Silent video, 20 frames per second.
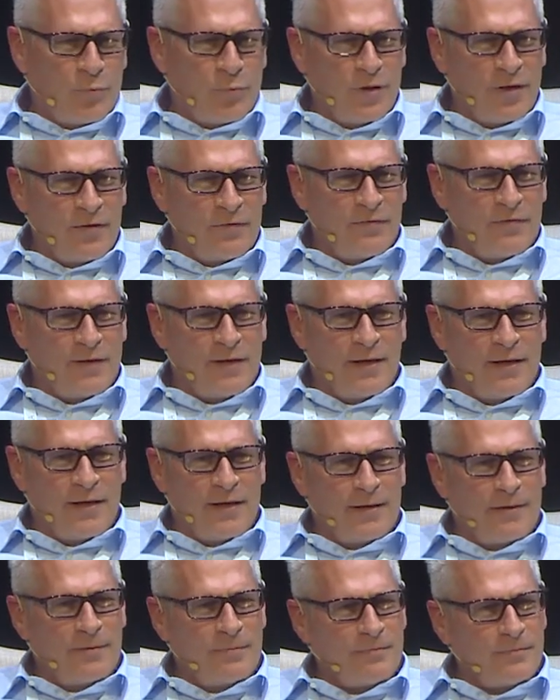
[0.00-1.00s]
We have
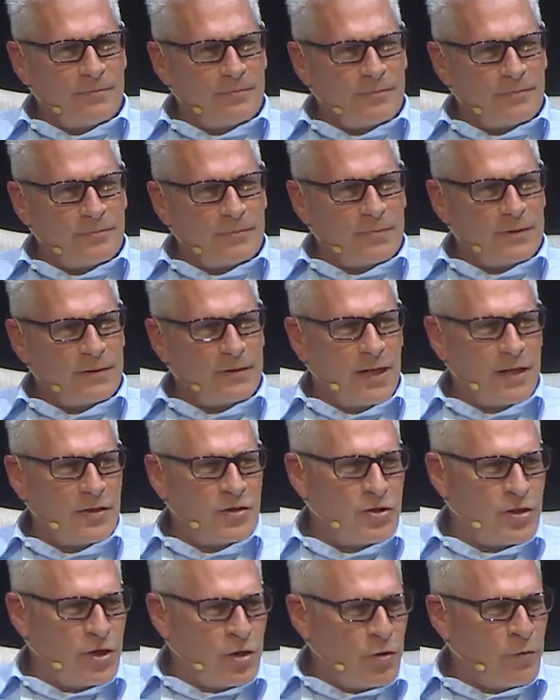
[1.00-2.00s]

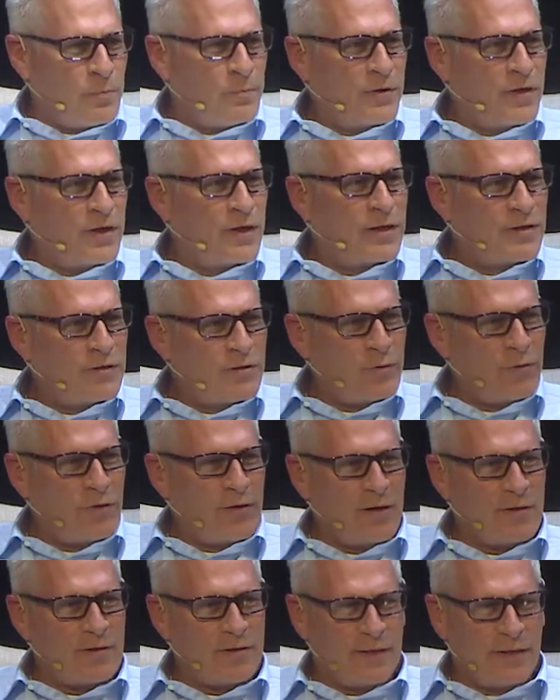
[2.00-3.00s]
launched the company in
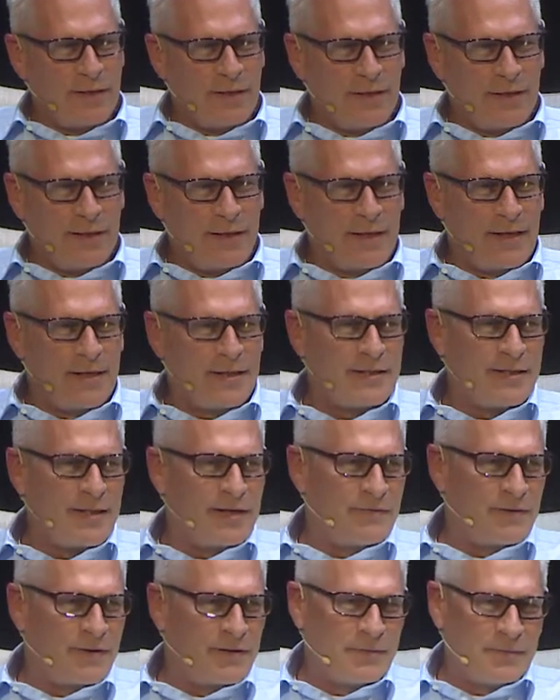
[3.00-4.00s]

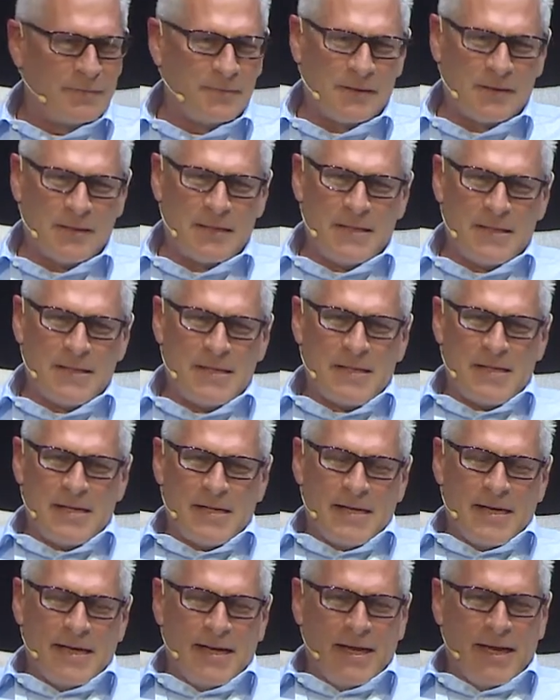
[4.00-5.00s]
2007.
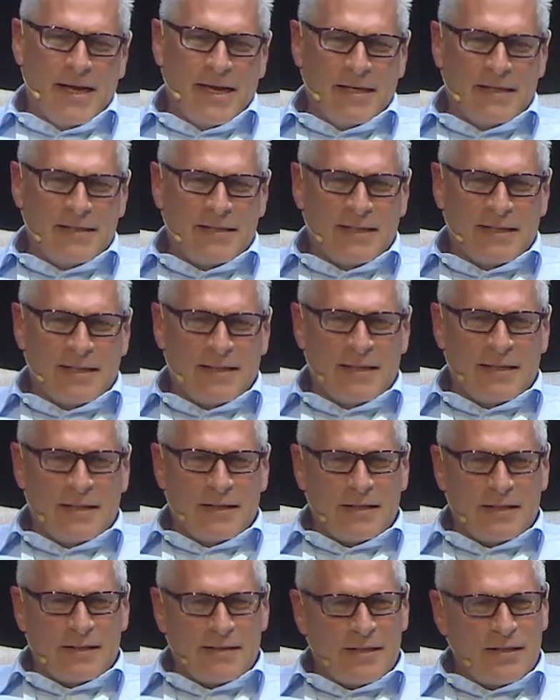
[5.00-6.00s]
And
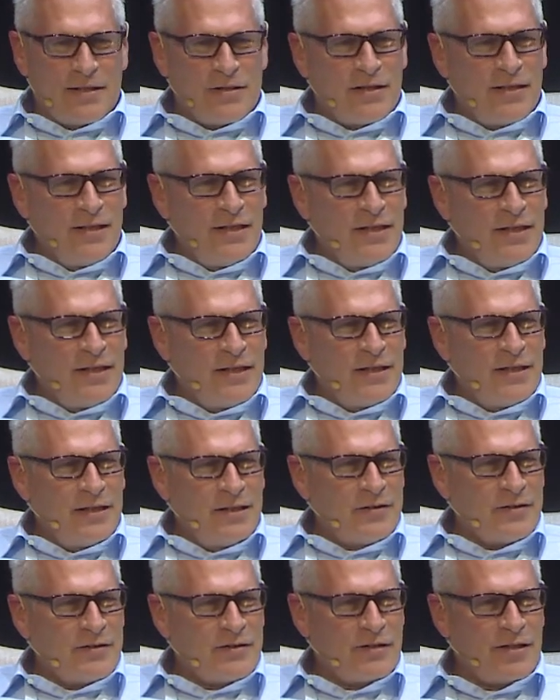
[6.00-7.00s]

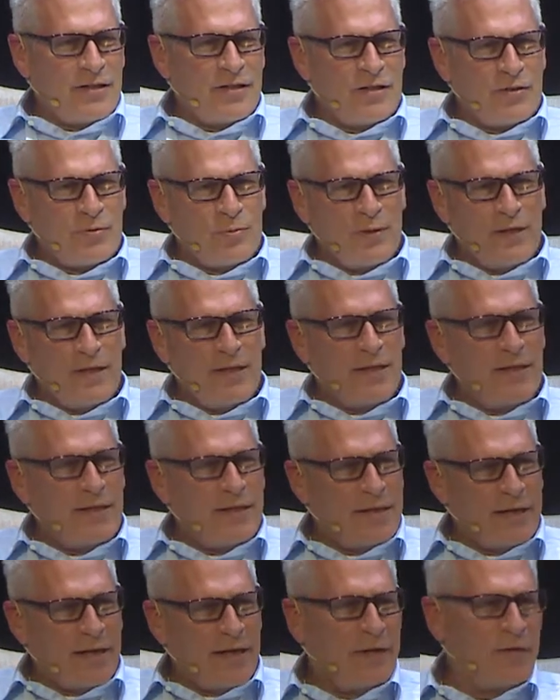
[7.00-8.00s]
essentially, since
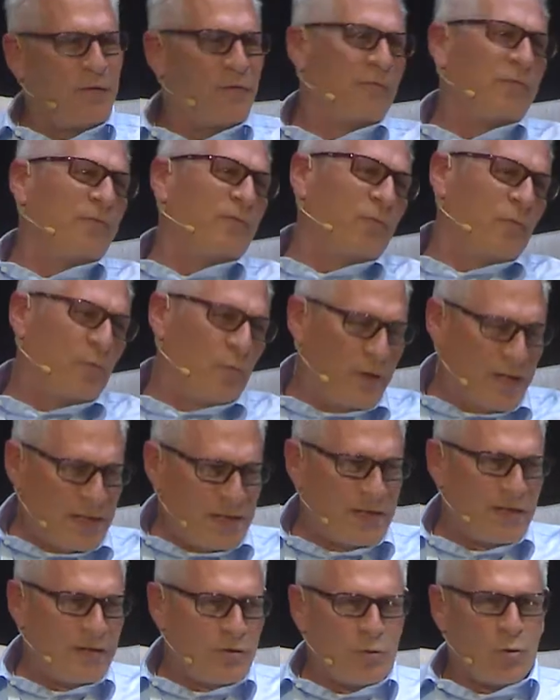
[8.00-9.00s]
we kind of
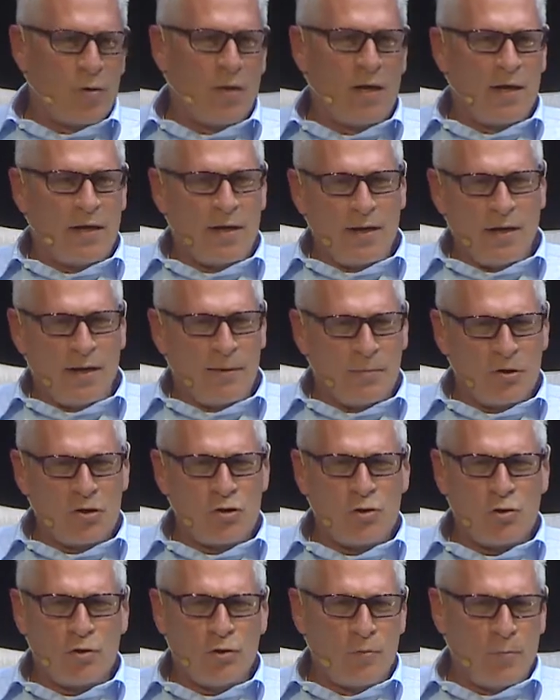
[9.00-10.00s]
went into a
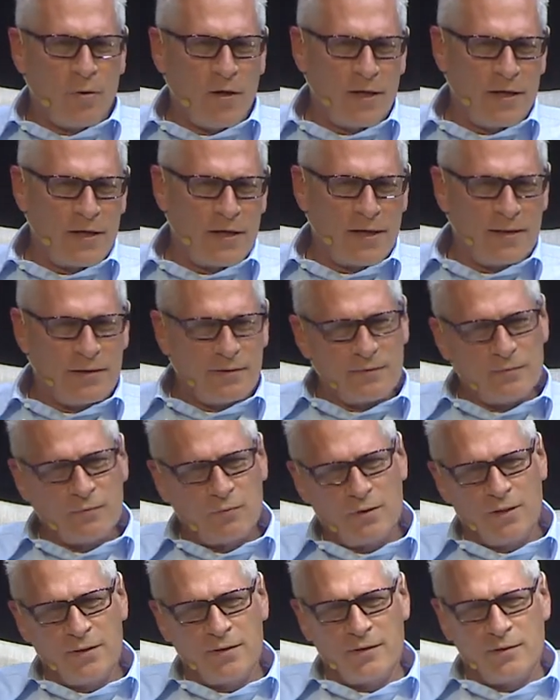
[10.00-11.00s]
mature market
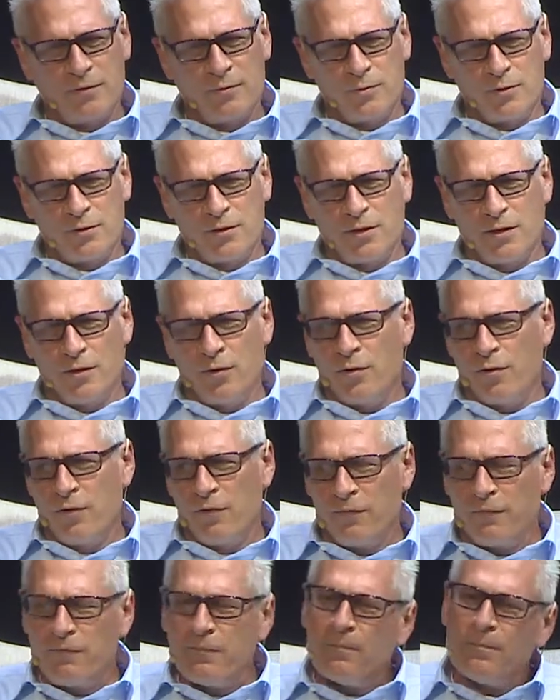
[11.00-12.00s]
where there were a lot
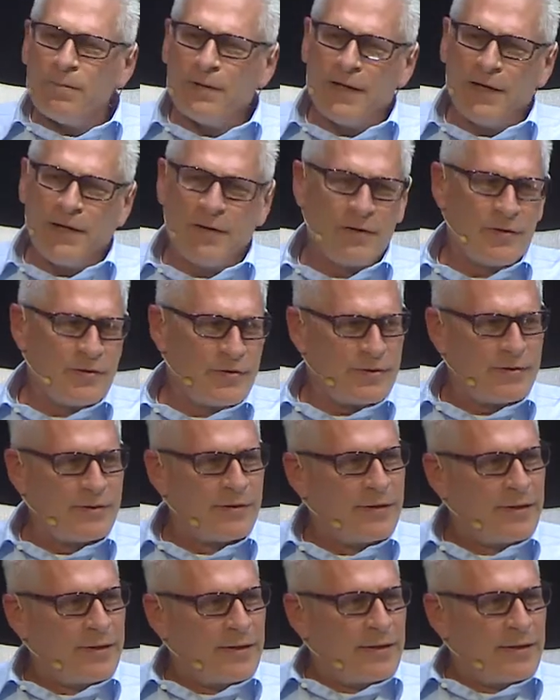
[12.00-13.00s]
of players,